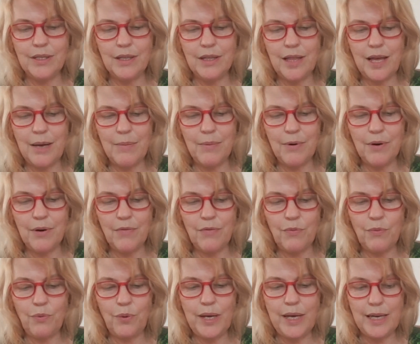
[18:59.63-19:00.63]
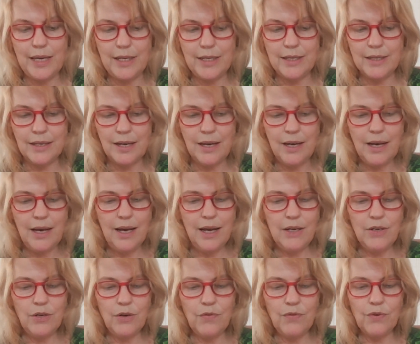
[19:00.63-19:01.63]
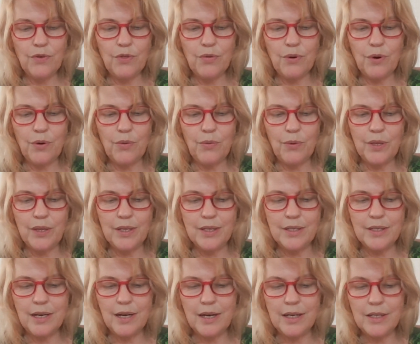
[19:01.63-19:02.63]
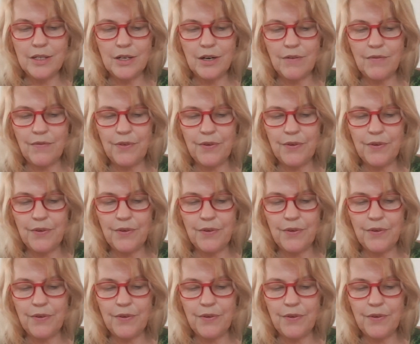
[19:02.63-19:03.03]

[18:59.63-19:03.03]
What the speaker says: the labor of weeks, and overthrown with a touch of